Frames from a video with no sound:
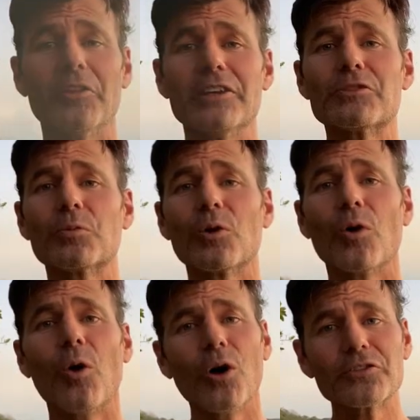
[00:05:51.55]
this will
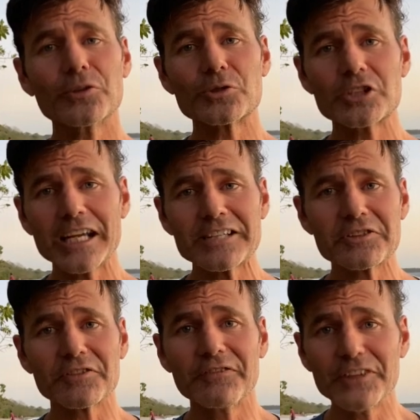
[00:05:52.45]
also change
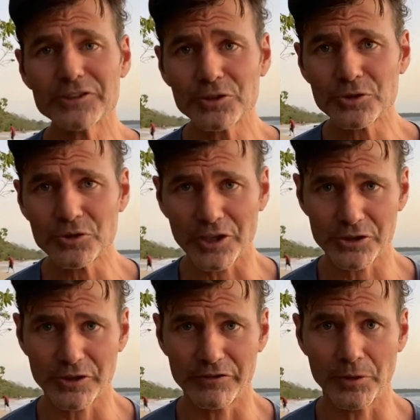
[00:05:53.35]
the physical
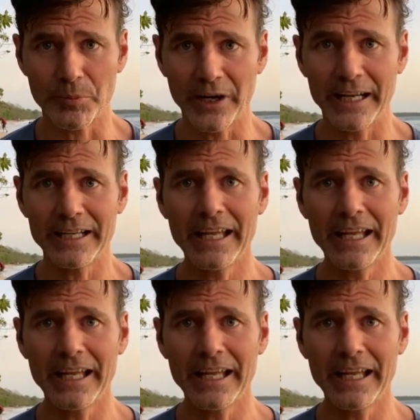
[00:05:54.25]
structure of your brain,